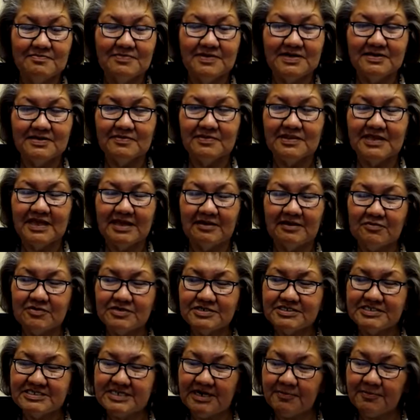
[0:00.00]
but they
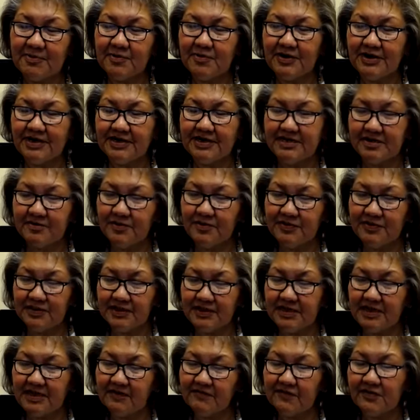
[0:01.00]
were separated when
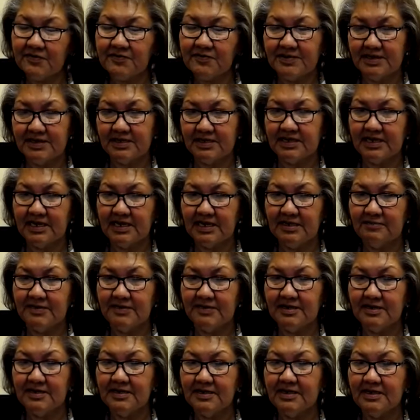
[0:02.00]
the government
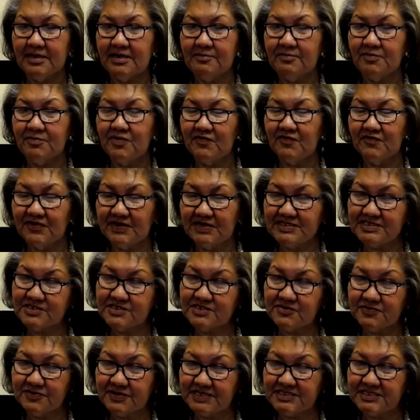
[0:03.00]
came in and moved this
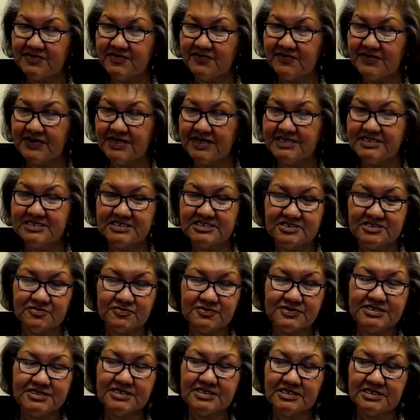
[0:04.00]
to reservations.
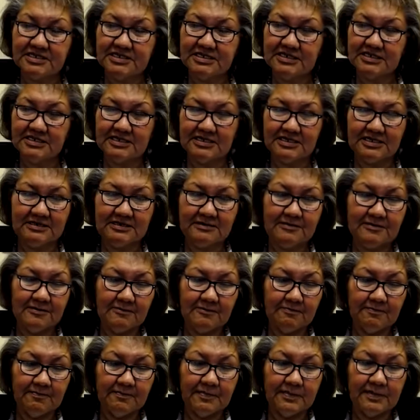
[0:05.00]
Originally, the
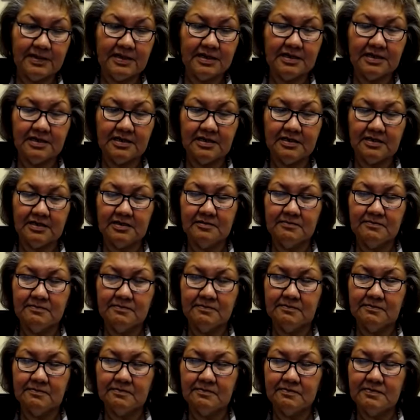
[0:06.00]

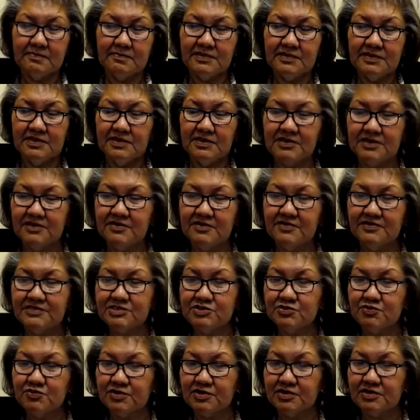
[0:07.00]
um, the
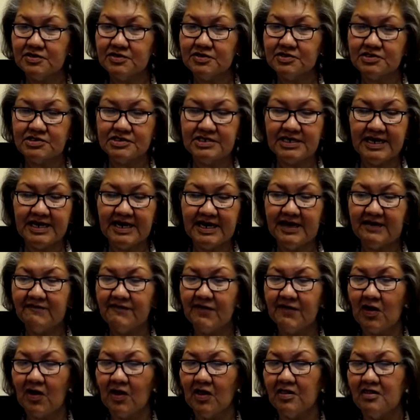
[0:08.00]
Utes were to
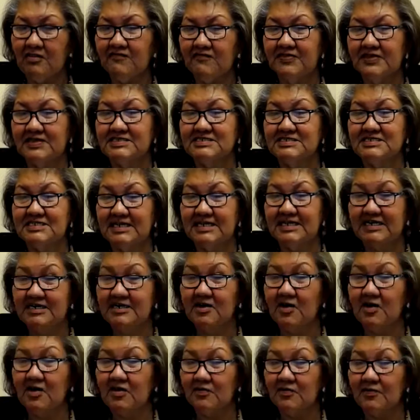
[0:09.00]
have all of the state
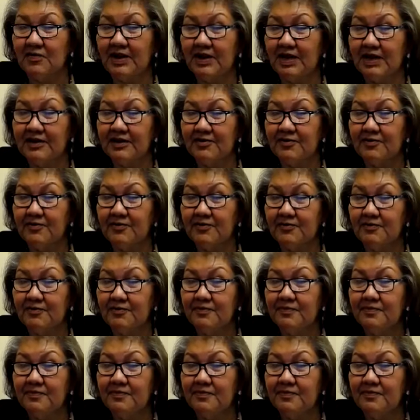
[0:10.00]
of Colorado,